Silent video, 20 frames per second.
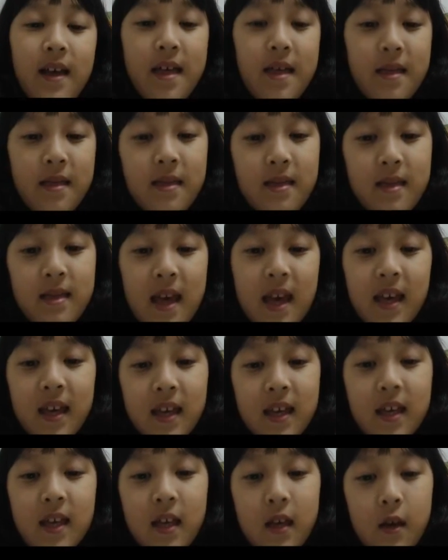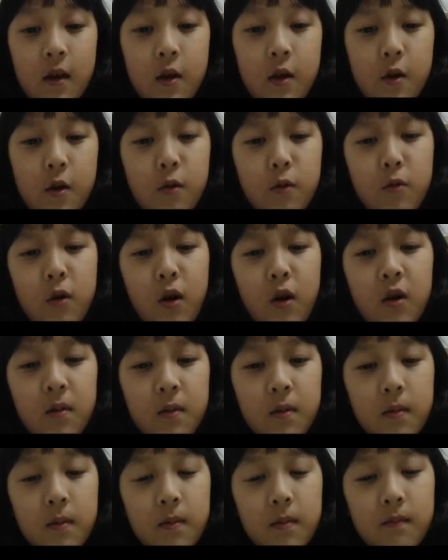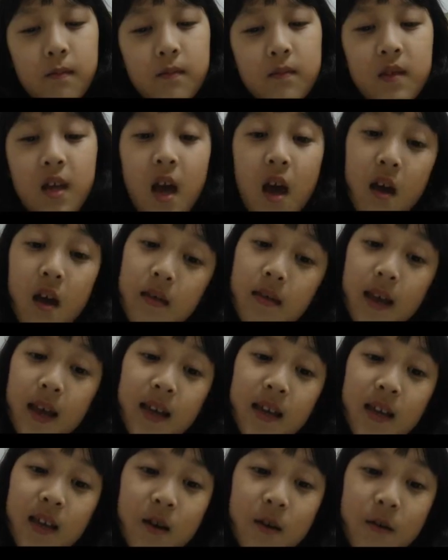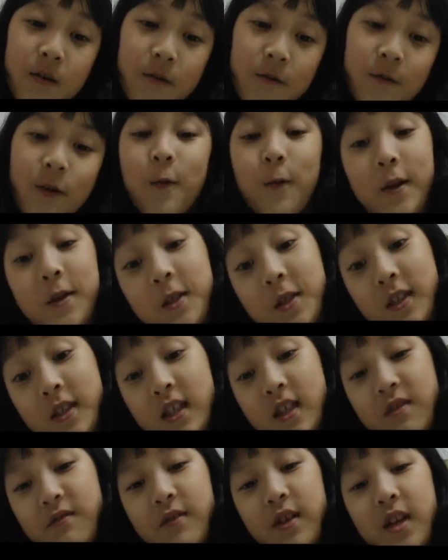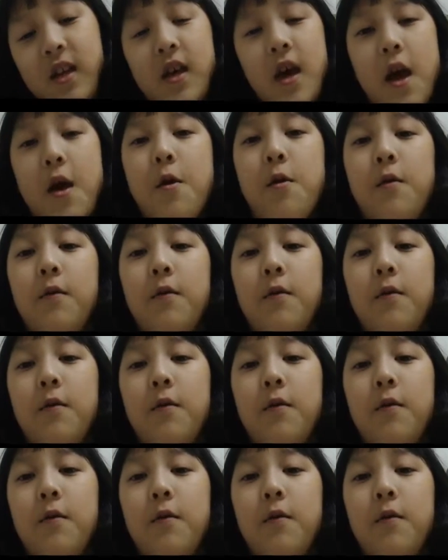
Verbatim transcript: Thank you. Not yeah, thank you for watching this video.